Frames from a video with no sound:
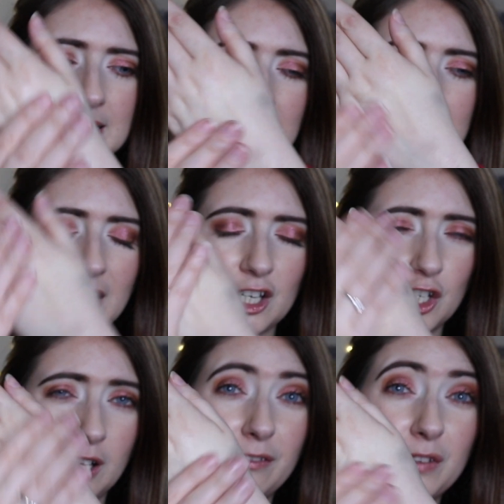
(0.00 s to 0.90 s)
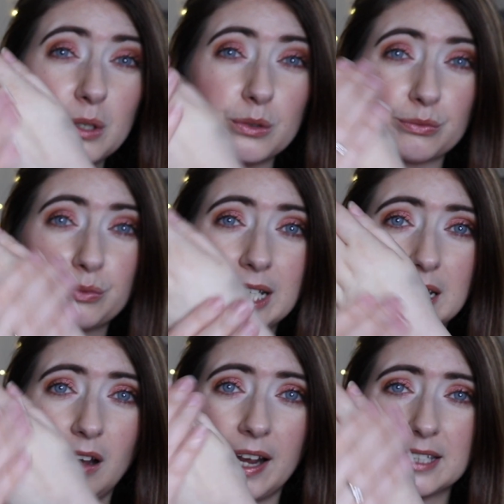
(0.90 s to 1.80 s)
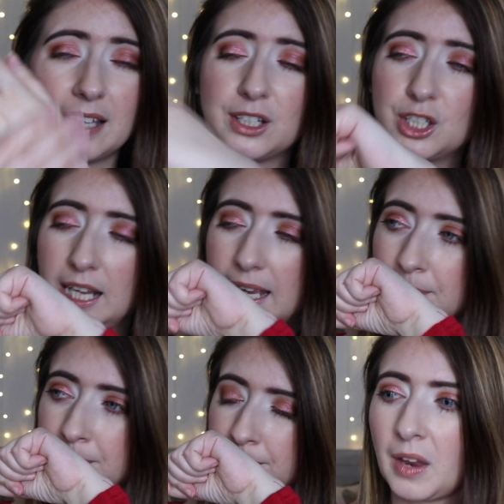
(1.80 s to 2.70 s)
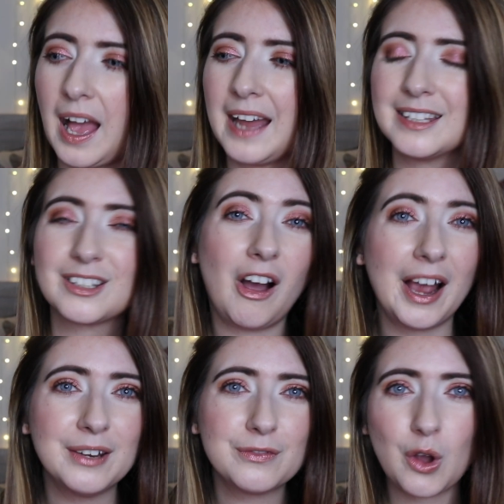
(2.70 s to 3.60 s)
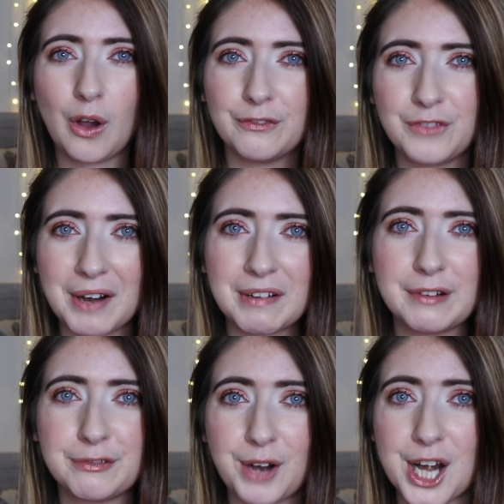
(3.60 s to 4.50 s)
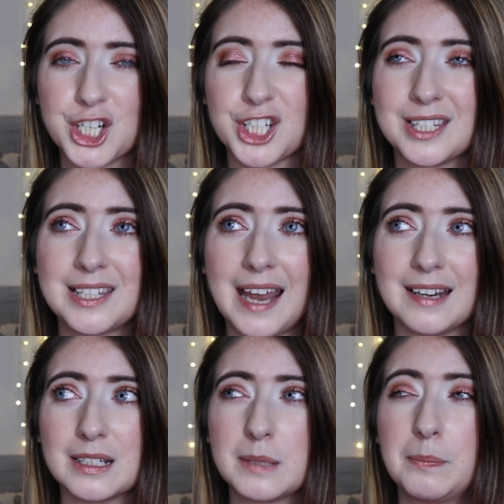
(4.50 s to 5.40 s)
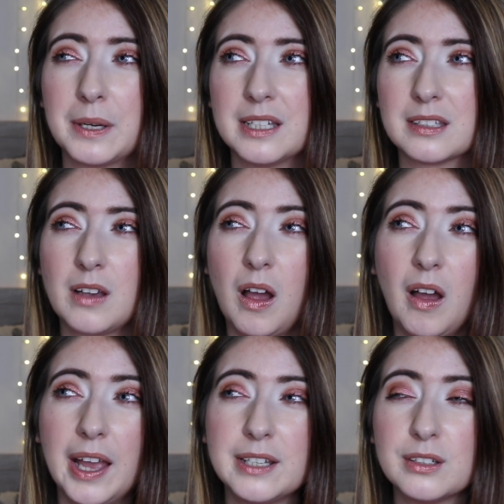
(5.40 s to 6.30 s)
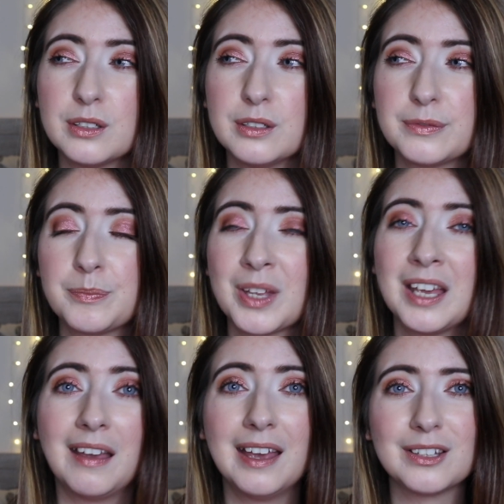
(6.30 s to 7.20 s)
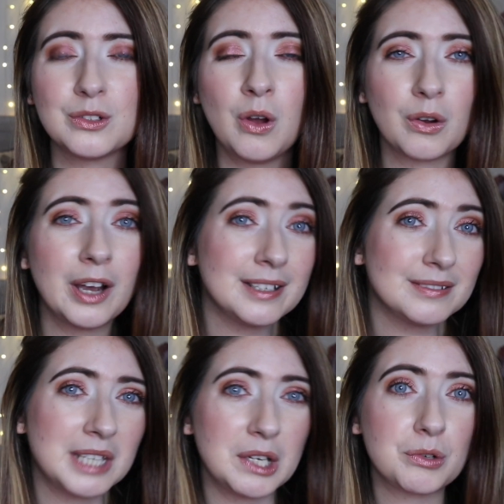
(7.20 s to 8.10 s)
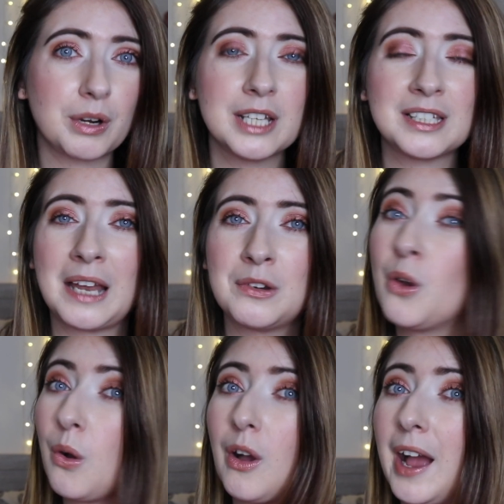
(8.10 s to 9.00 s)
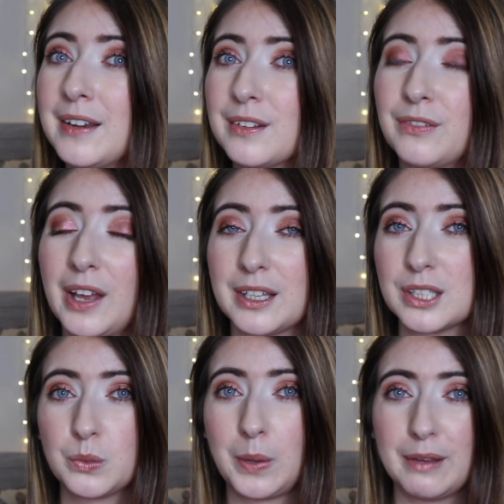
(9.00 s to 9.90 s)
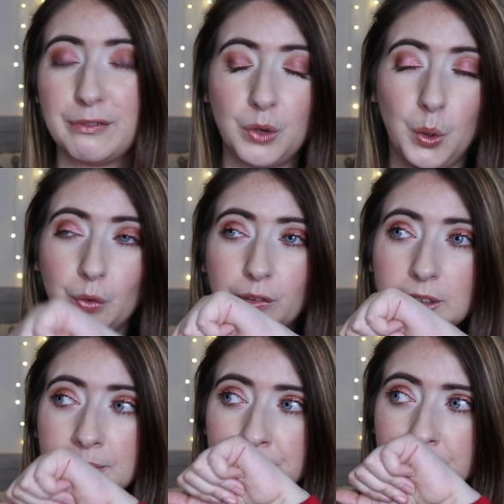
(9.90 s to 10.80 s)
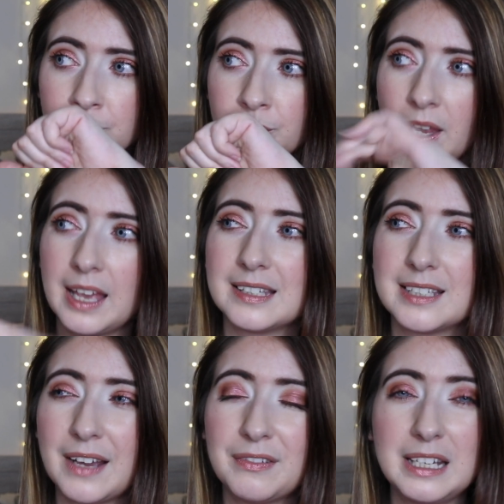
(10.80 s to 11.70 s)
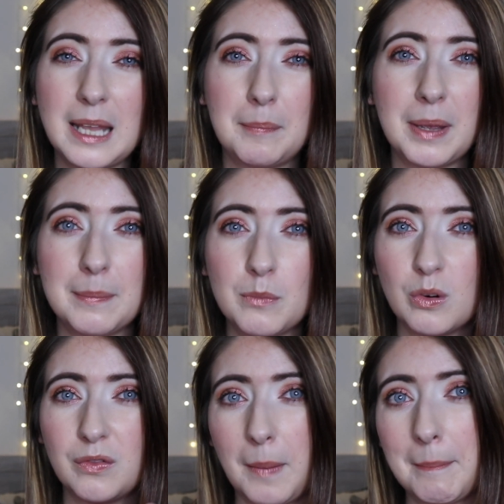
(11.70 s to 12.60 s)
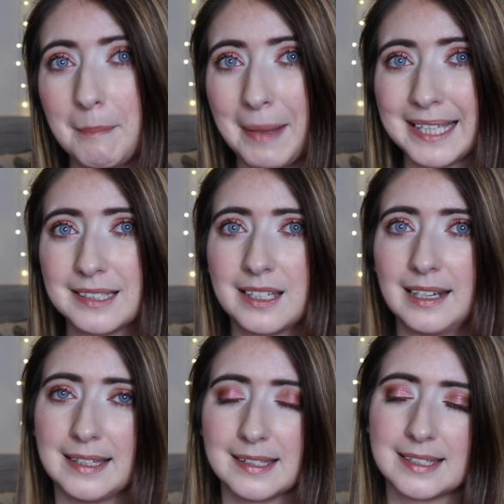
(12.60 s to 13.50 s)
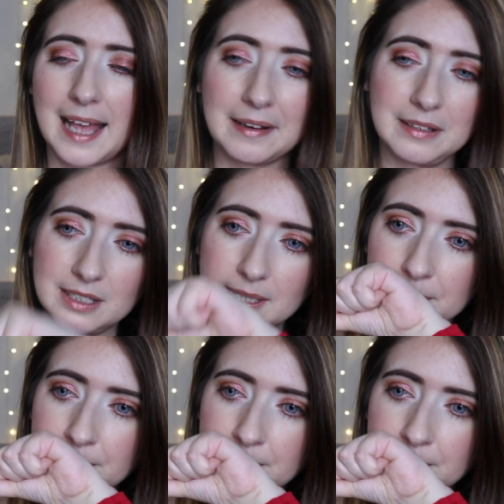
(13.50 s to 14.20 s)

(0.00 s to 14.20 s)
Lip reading: sensation. It feels really nice actually. And it's kind of got a very fresh scent, but it's kind of, it's not kind of citrus and not kind of like a sweet floral. It's definitely a bit more of a masculine scent.